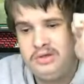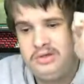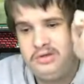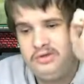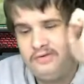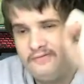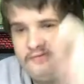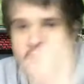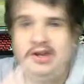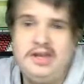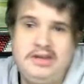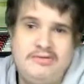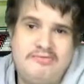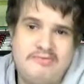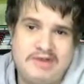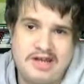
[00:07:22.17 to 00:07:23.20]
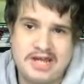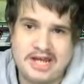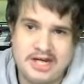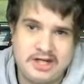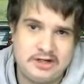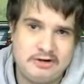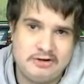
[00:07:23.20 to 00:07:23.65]
your three
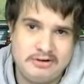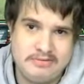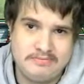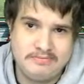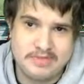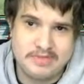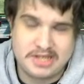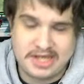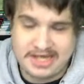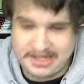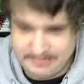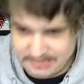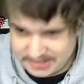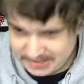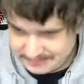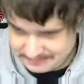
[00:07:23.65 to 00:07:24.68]
relegation teams